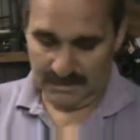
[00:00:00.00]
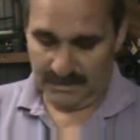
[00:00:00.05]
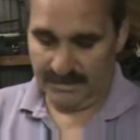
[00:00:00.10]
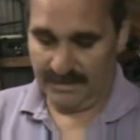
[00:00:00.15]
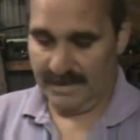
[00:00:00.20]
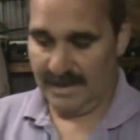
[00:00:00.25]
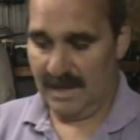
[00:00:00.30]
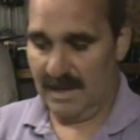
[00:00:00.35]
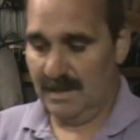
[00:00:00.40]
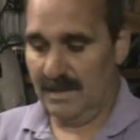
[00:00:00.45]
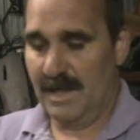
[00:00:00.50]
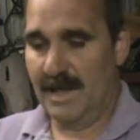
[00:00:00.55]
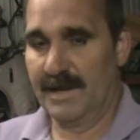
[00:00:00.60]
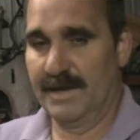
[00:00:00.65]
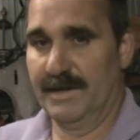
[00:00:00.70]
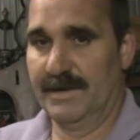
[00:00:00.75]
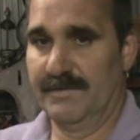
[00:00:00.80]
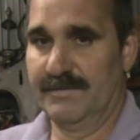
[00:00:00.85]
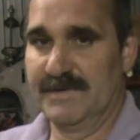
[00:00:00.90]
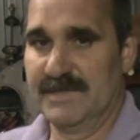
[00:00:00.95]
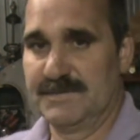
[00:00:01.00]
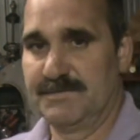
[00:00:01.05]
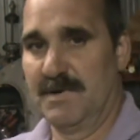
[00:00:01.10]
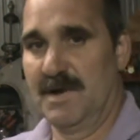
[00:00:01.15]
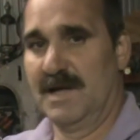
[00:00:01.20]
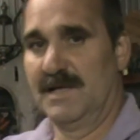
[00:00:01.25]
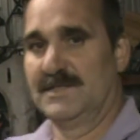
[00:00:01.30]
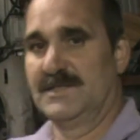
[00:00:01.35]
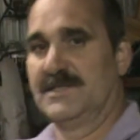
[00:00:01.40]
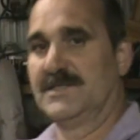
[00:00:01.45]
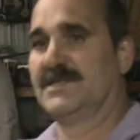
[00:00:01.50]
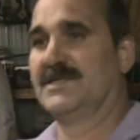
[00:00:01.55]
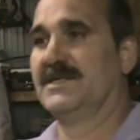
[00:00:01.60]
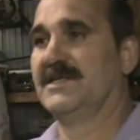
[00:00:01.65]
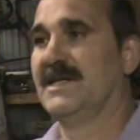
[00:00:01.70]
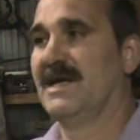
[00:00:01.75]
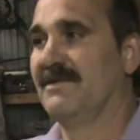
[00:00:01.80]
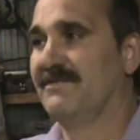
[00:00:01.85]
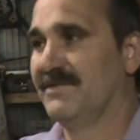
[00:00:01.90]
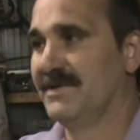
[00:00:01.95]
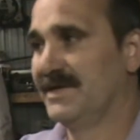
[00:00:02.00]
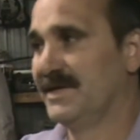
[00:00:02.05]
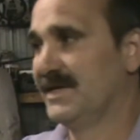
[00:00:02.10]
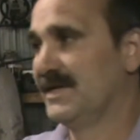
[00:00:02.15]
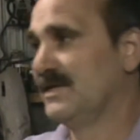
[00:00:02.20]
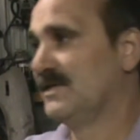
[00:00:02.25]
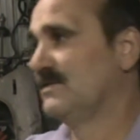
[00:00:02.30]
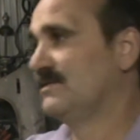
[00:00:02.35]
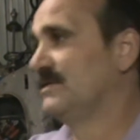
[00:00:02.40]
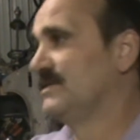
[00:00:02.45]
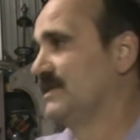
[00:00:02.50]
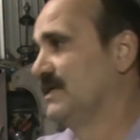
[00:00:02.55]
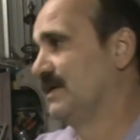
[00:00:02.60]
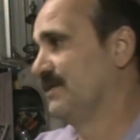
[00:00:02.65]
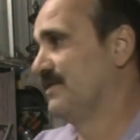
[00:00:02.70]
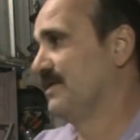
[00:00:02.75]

we got a lot of good responses on that video, and I